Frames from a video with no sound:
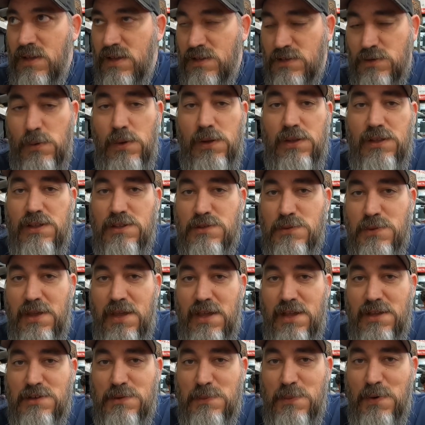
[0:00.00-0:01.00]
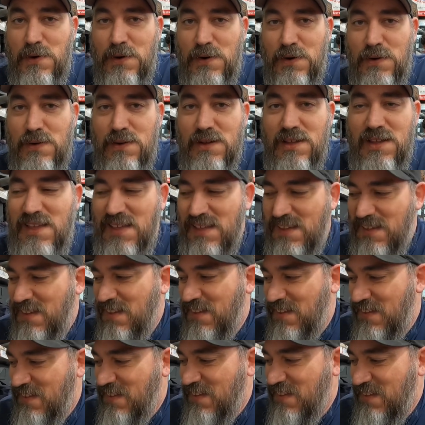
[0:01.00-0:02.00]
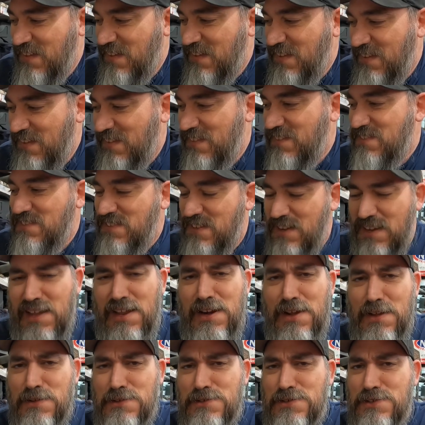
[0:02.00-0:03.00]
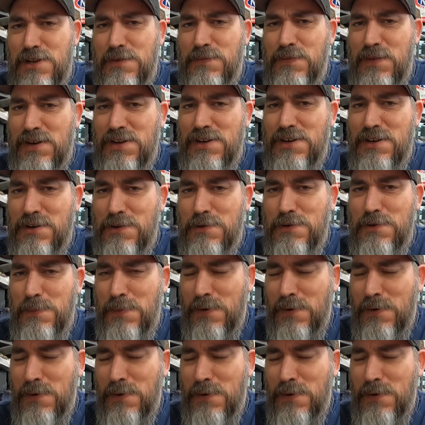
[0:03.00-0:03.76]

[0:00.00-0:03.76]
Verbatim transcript: as quickly as we can tomorrow. I got other stuff I need to do